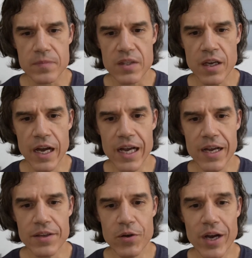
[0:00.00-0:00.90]

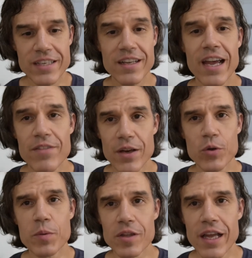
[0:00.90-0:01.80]
I did have that
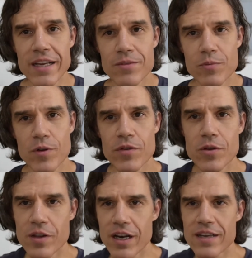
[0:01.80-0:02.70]
Uber Light
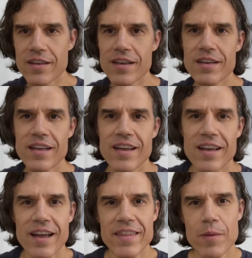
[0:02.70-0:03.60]
review that I did,
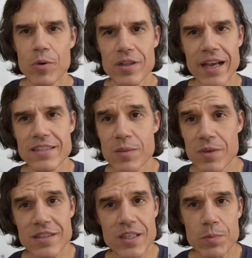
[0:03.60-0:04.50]
and that board lasted
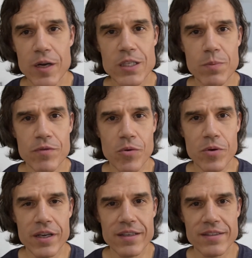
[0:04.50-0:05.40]
me 6 months
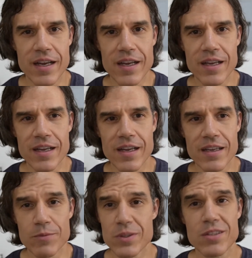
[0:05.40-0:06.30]
before it
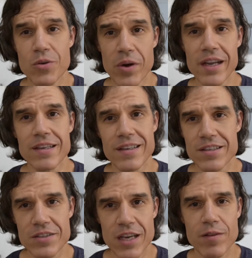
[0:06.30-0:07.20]
was still great, and I
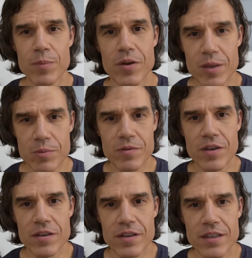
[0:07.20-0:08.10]
just gave up on it and moved
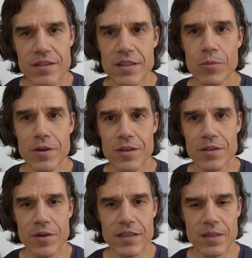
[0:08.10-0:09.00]
on to this because I wanted to
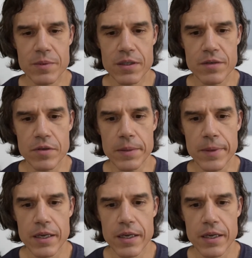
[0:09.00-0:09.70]
try something different.